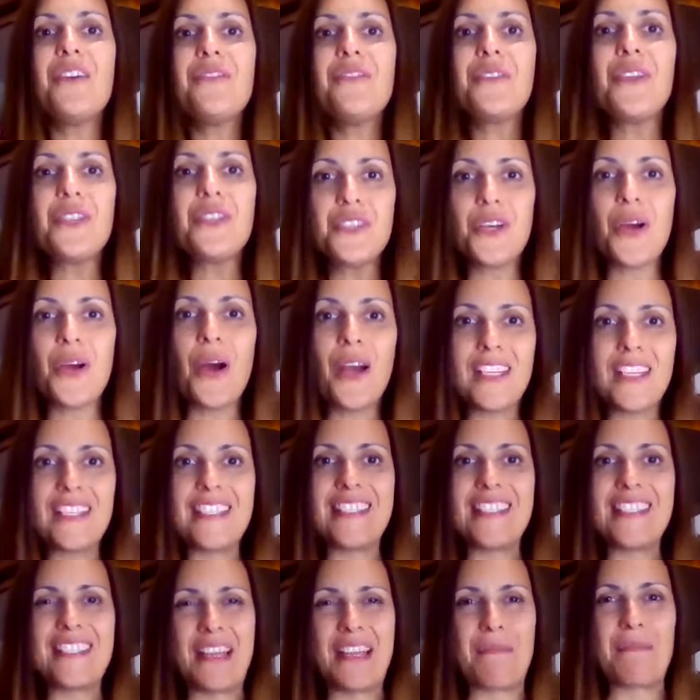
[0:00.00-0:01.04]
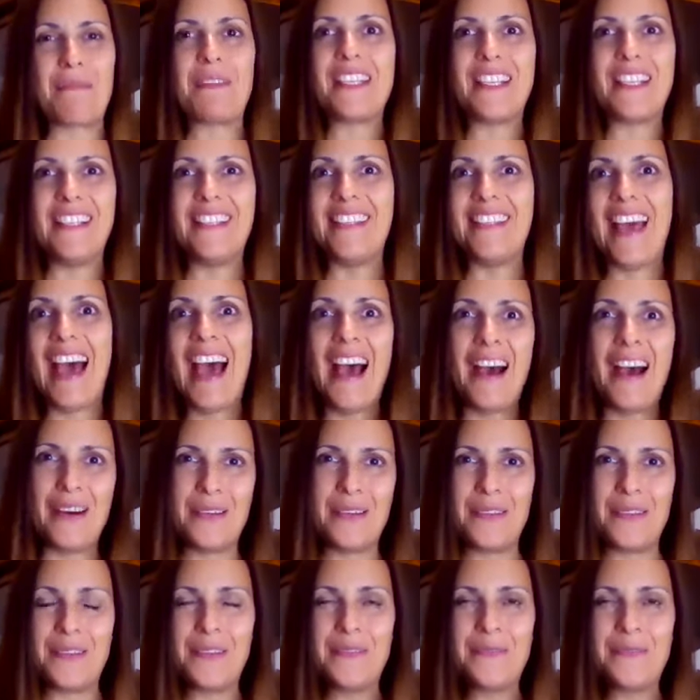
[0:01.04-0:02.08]
of your choices up till
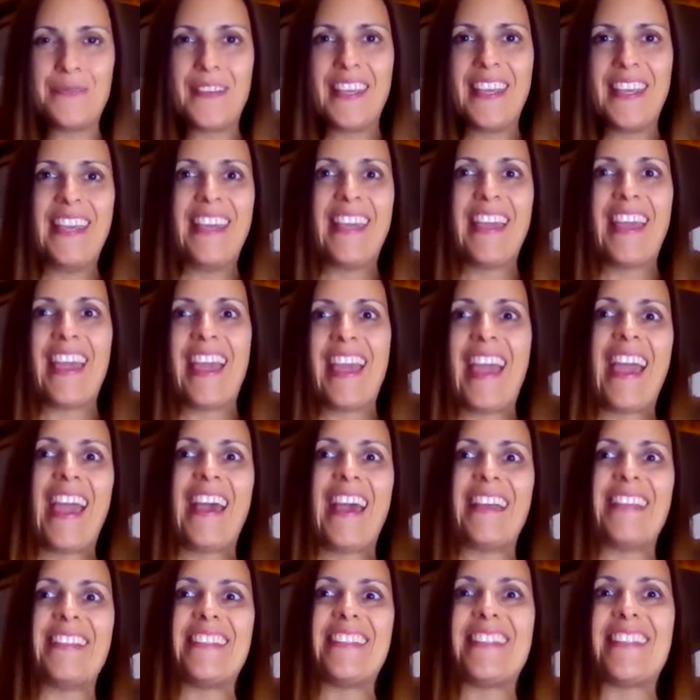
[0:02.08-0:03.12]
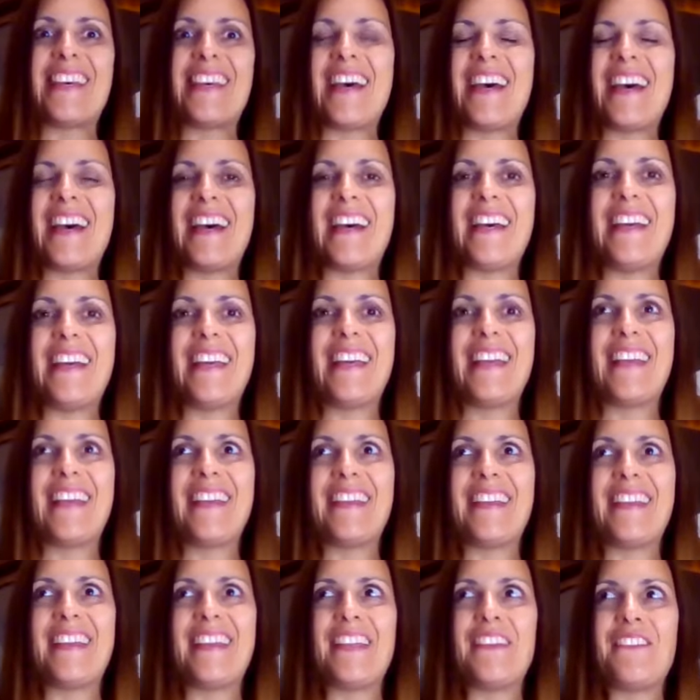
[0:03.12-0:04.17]
now. And
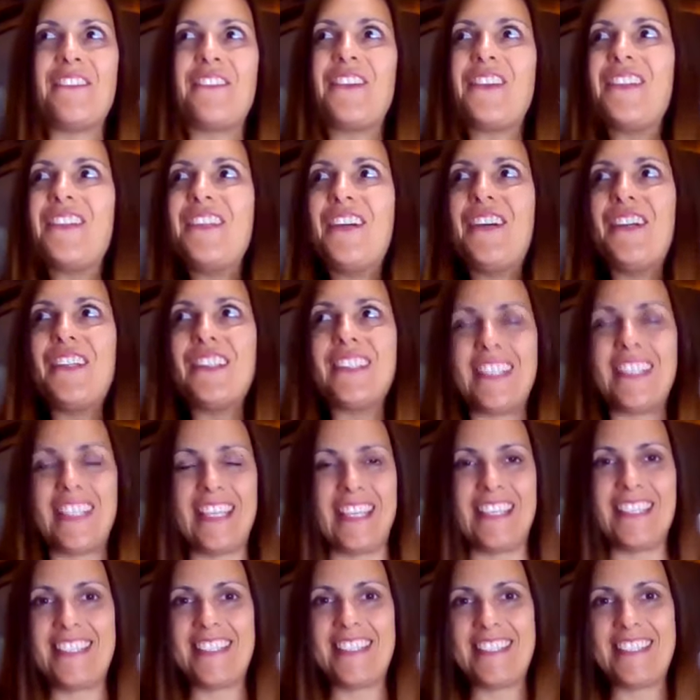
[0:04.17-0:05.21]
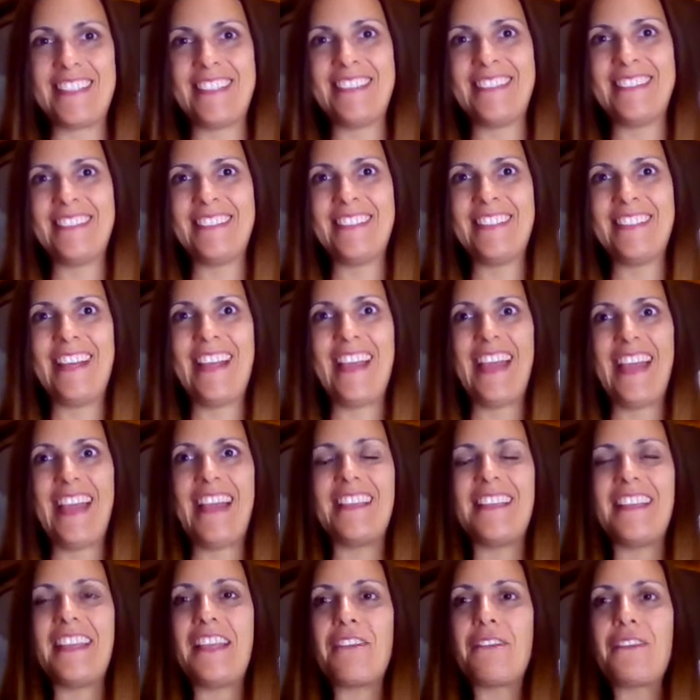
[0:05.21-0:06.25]
if you know this,
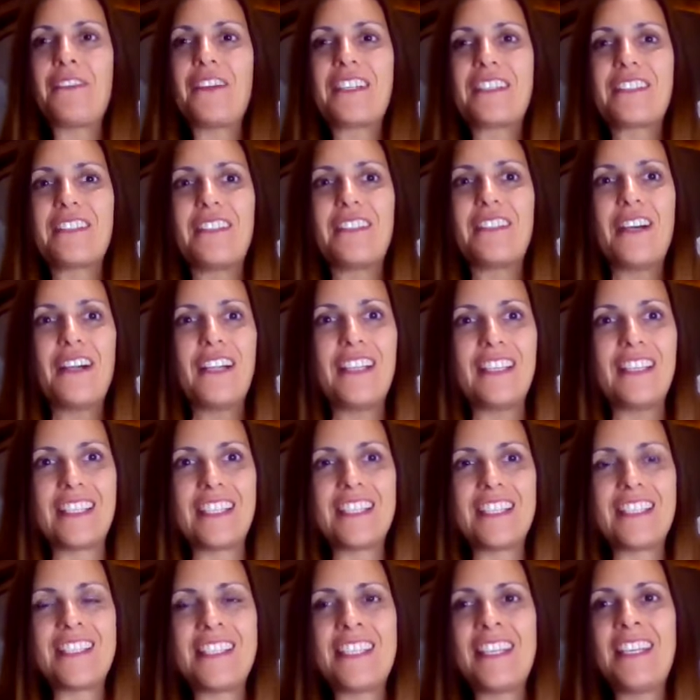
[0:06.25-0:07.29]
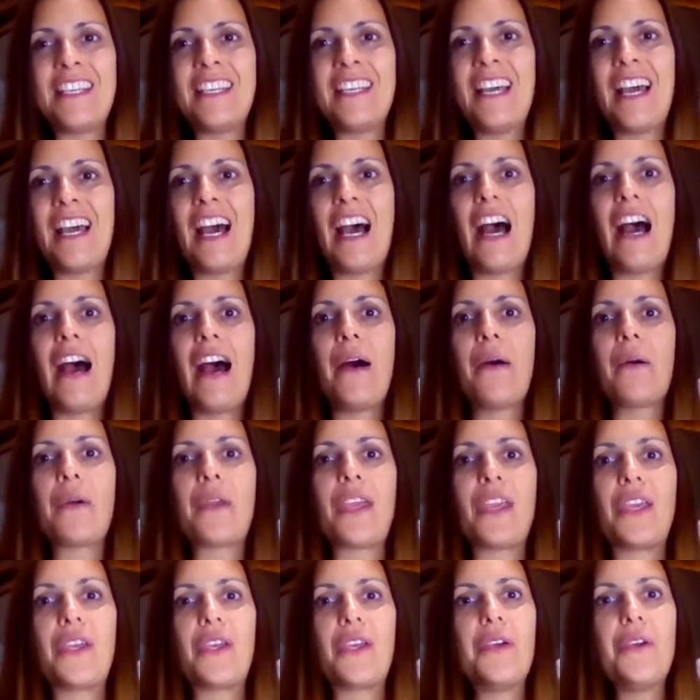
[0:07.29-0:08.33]
and if you acknowledge how
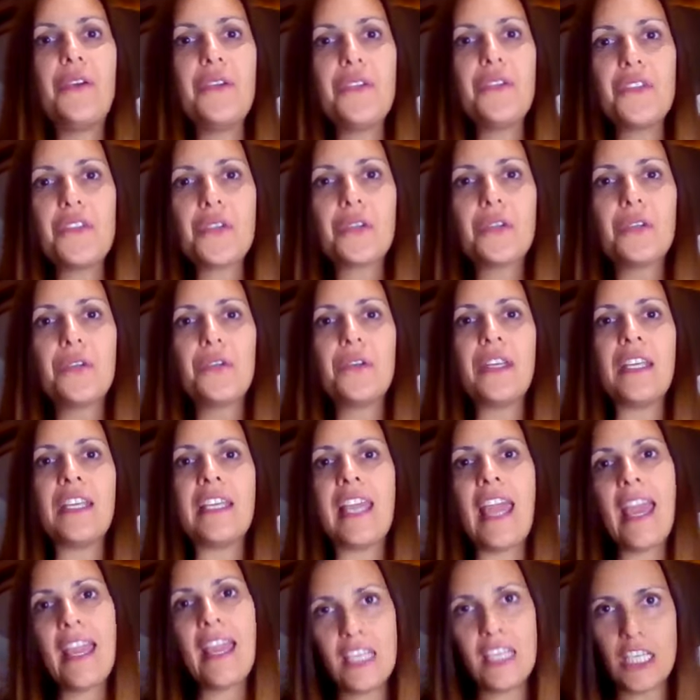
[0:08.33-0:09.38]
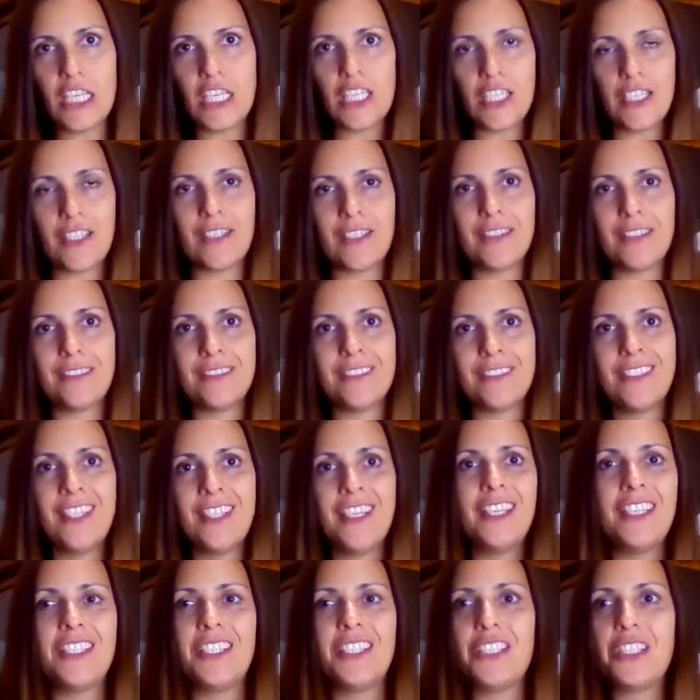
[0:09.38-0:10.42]
huge creation
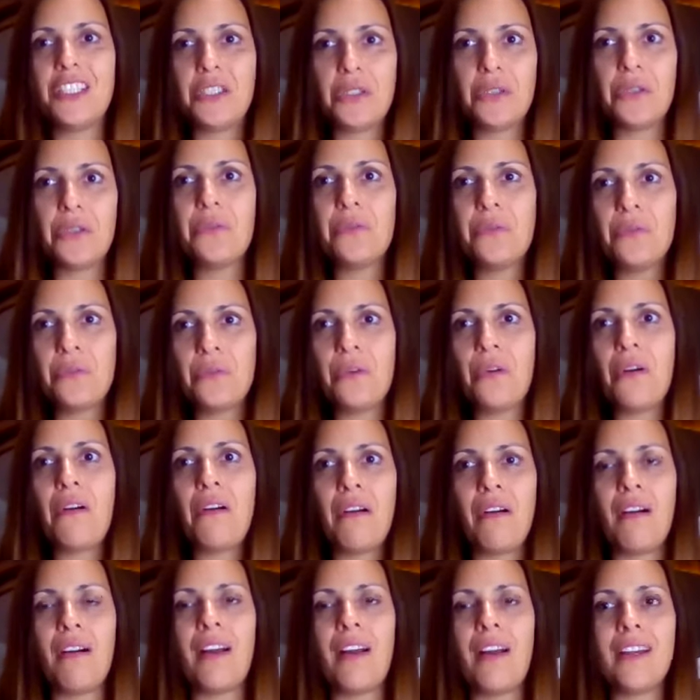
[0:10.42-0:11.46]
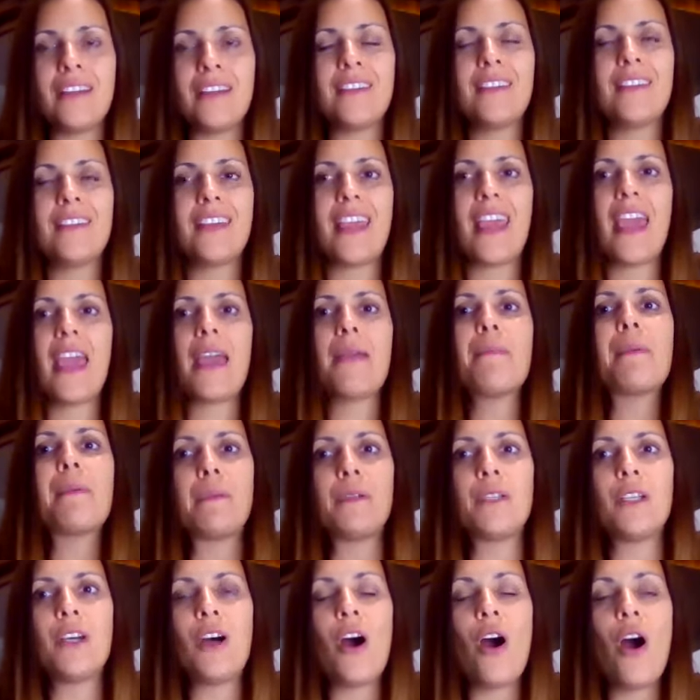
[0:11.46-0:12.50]
you are
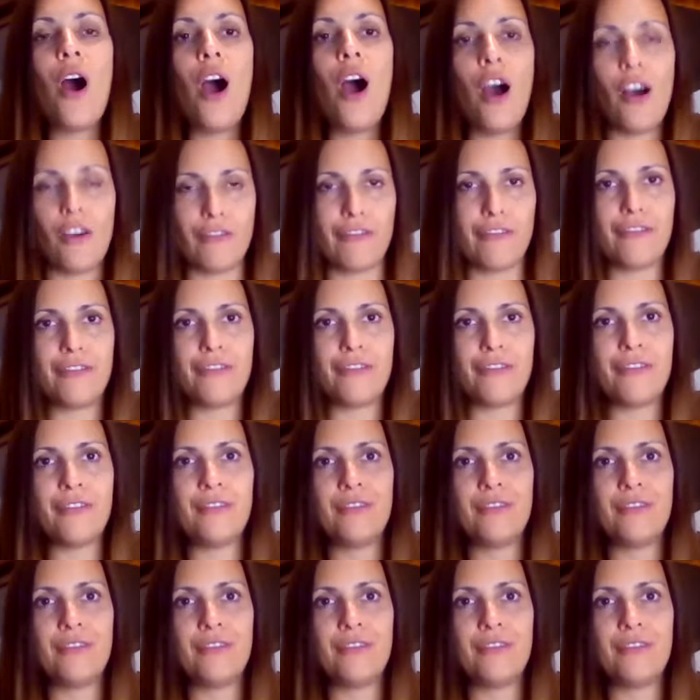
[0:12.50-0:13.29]
capable of,